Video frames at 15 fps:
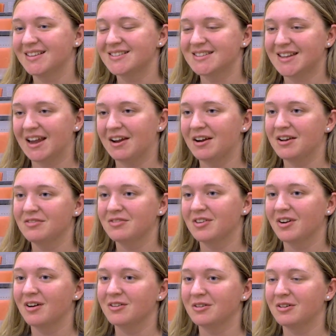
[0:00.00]
scary
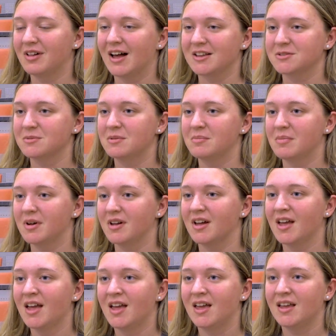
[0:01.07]
for underclassmen, but